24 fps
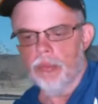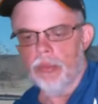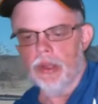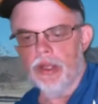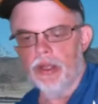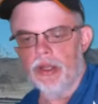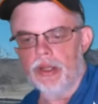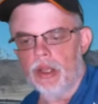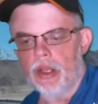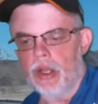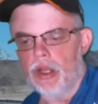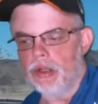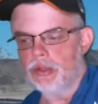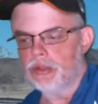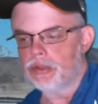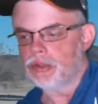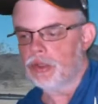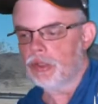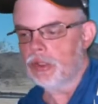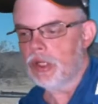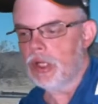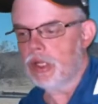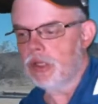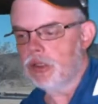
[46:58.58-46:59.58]
My
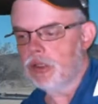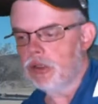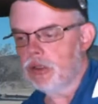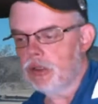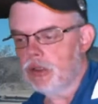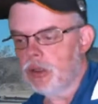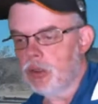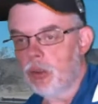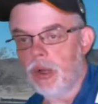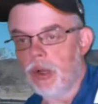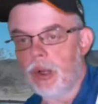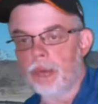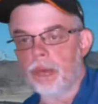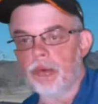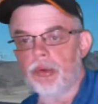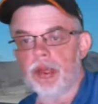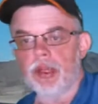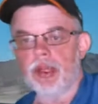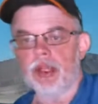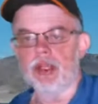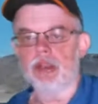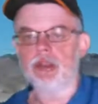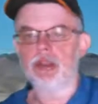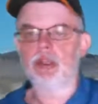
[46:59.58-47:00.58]
laws are not
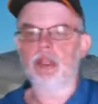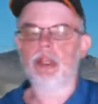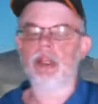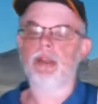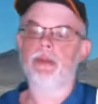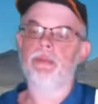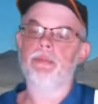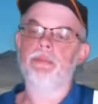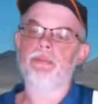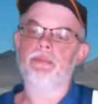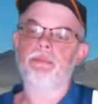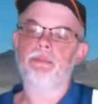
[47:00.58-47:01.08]
cooperating today.